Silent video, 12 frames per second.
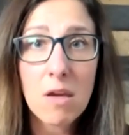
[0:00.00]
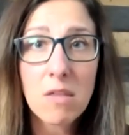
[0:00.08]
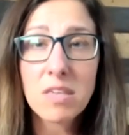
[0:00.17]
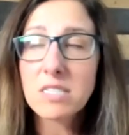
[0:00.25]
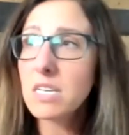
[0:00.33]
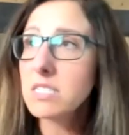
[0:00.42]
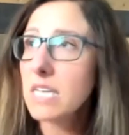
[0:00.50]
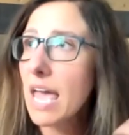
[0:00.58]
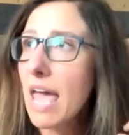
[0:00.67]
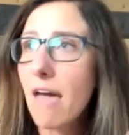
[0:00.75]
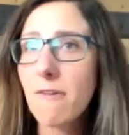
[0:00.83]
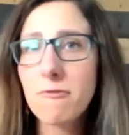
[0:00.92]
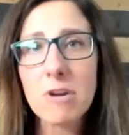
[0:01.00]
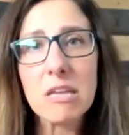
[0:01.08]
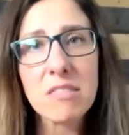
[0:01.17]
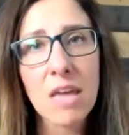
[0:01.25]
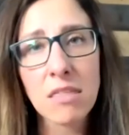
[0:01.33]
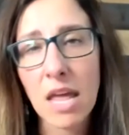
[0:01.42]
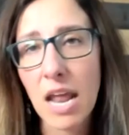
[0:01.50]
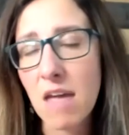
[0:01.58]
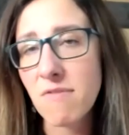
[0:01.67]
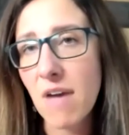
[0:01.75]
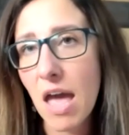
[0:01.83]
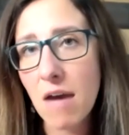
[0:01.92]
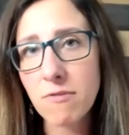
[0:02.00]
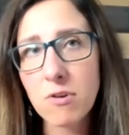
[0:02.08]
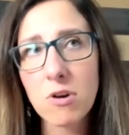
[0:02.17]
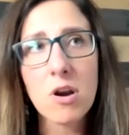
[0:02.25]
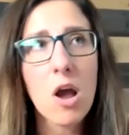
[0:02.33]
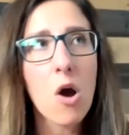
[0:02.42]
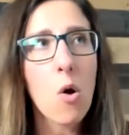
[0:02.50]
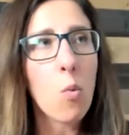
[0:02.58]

This is everything that I have ever